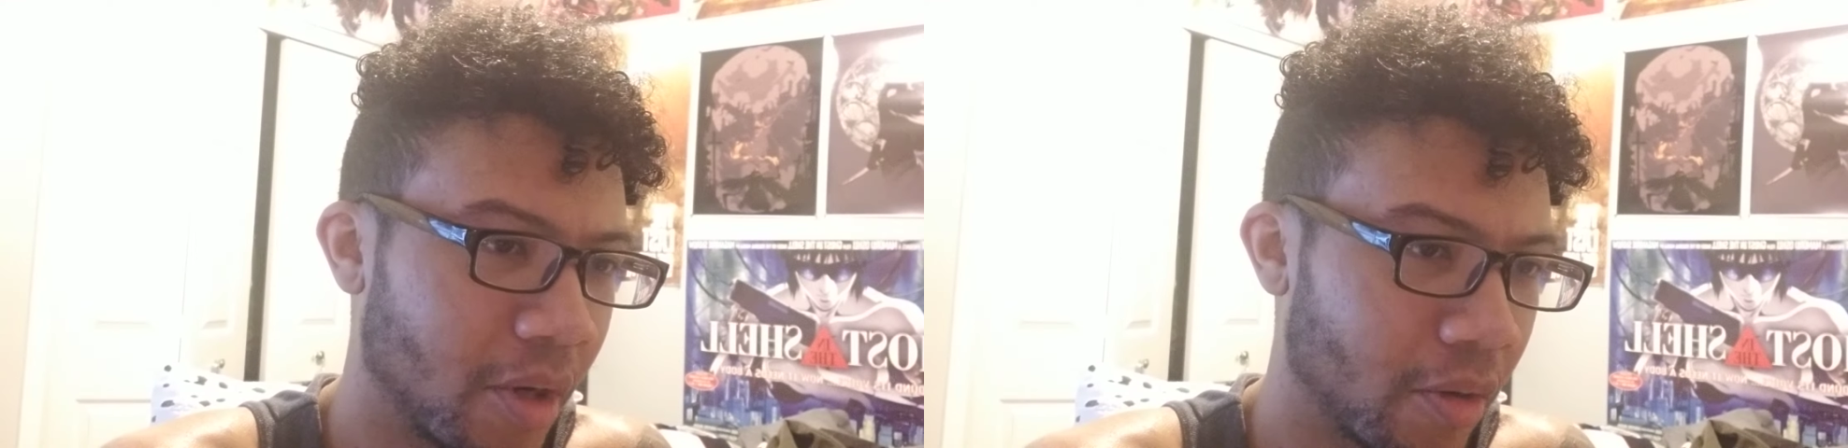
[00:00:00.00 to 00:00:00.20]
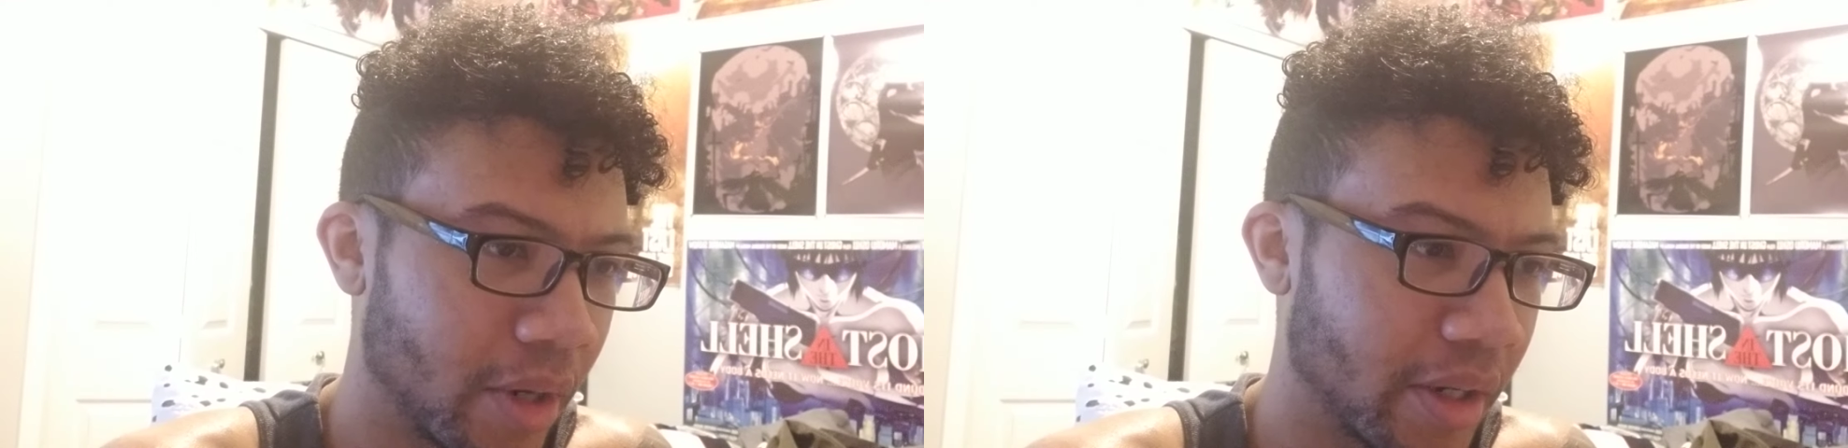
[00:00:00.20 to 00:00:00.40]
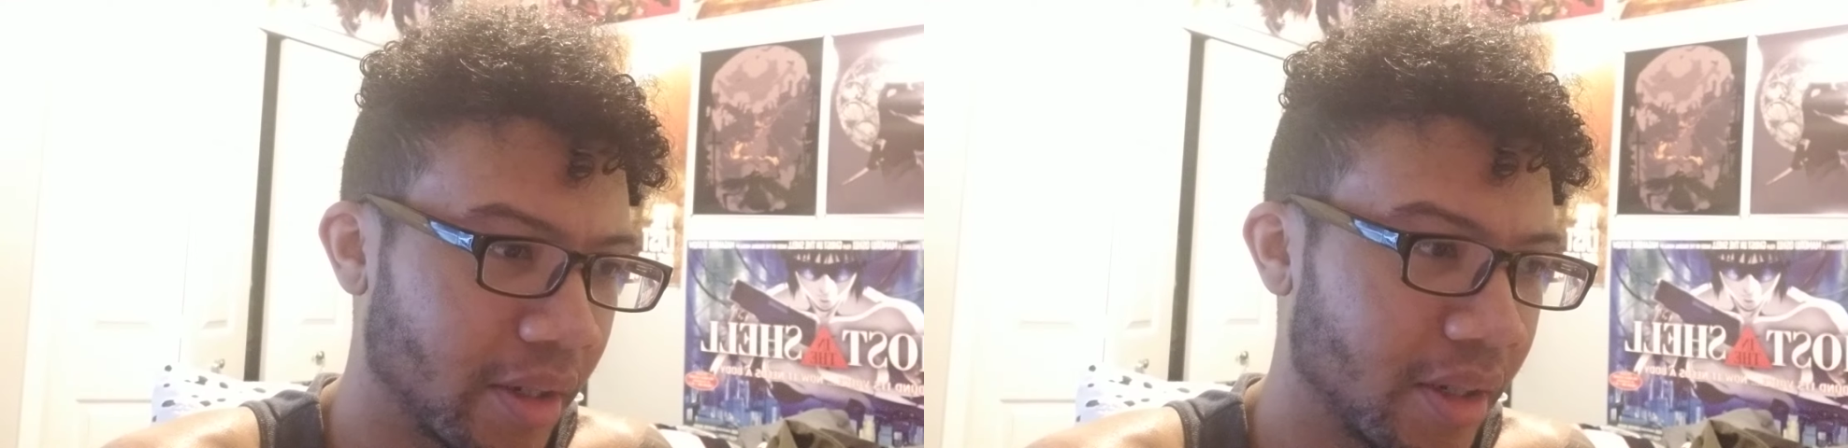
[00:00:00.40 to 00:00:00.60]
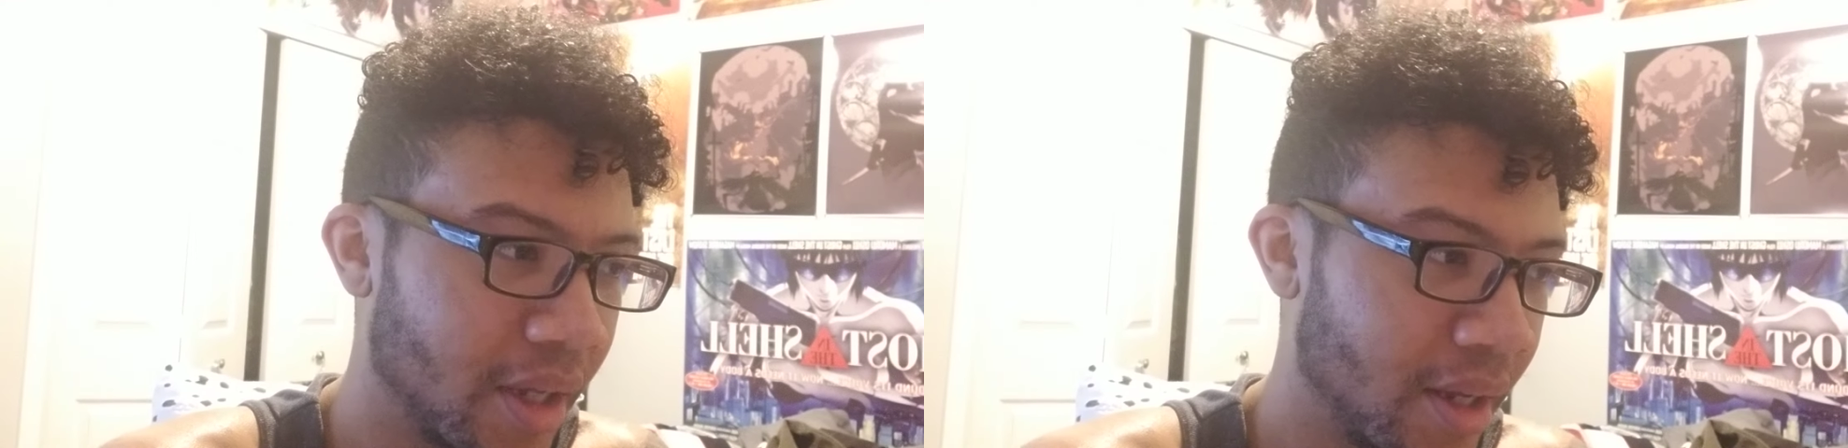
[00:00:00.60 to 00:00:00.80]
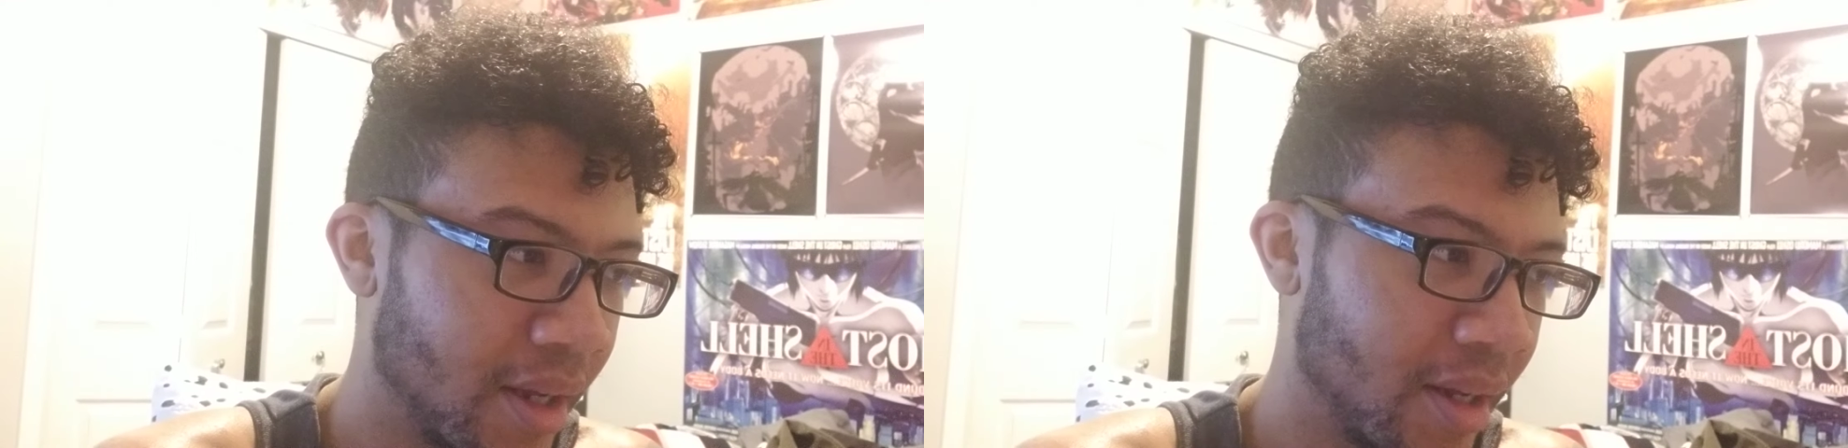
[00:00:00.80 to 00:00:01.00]
already
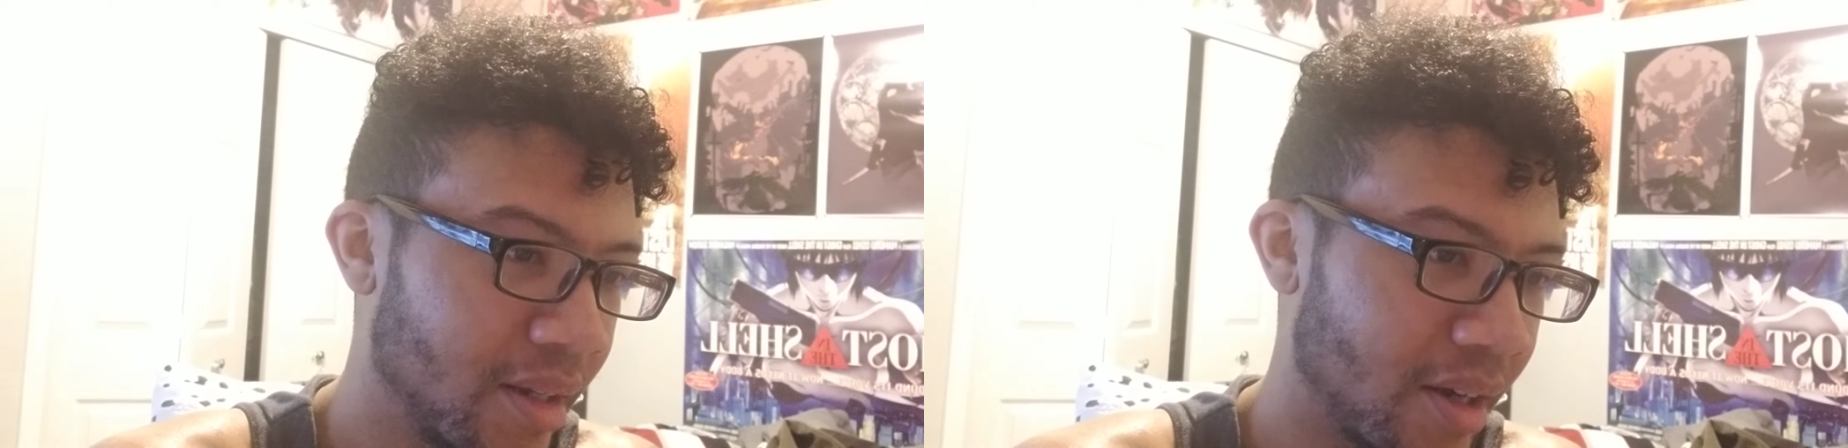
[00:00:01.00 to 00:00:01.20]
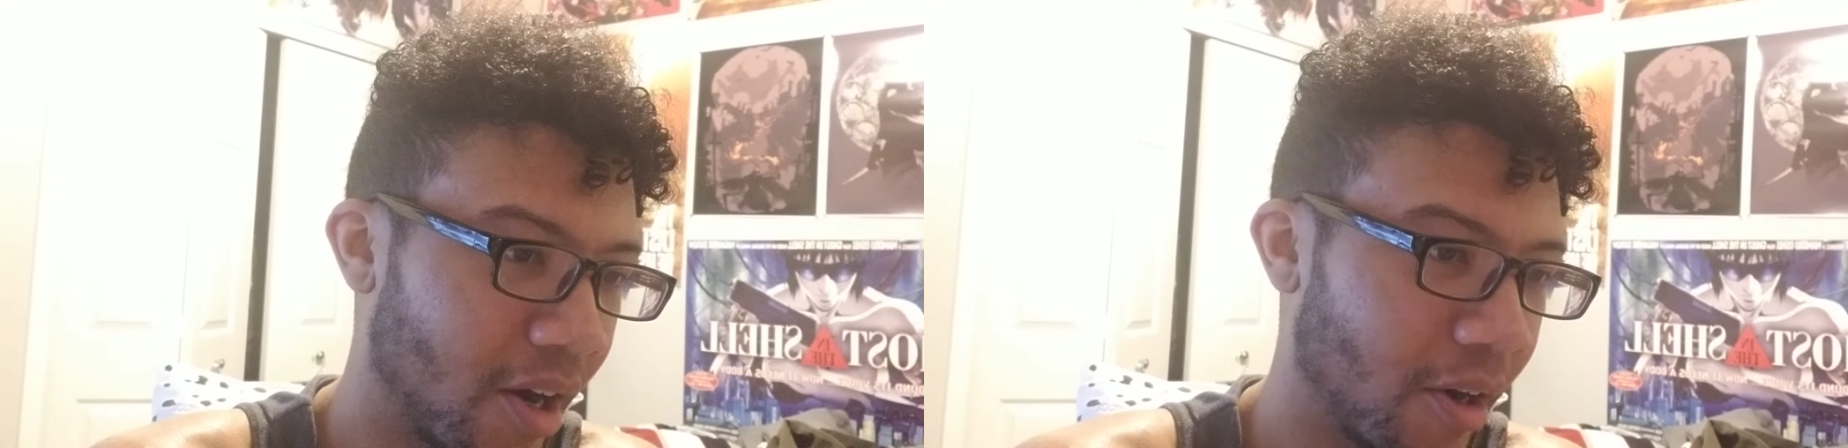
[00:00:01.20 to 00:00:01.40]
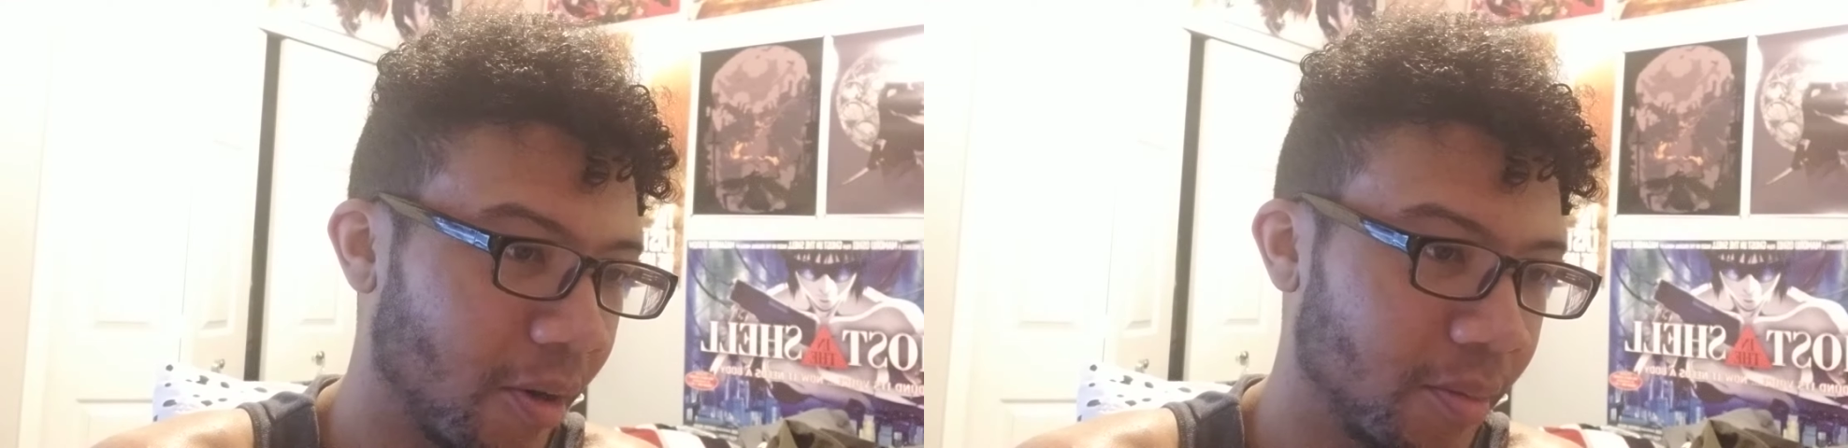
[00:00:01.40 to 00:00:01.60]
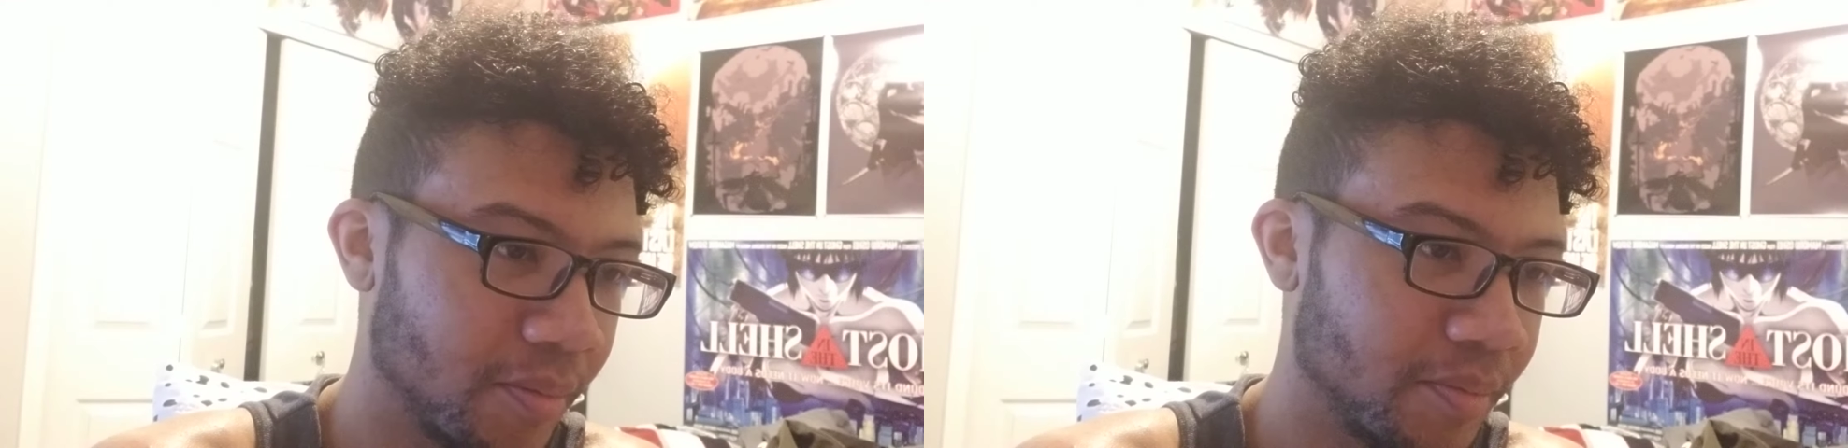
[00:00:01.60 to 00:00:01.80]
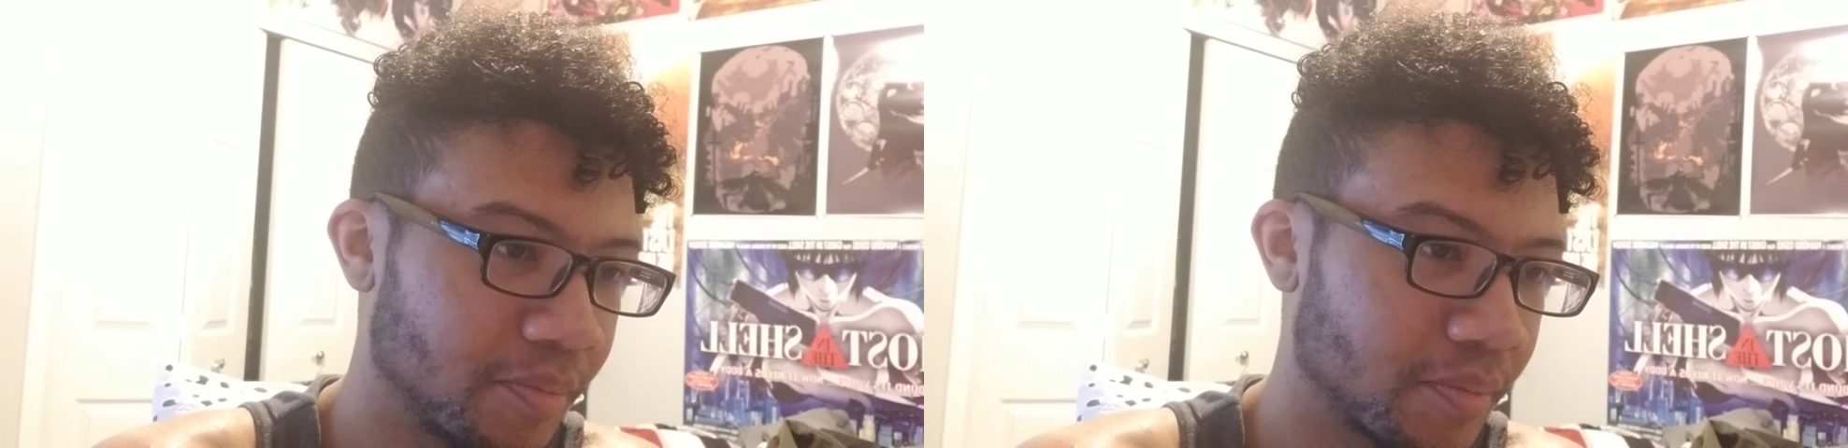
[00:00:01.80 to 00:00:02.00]
um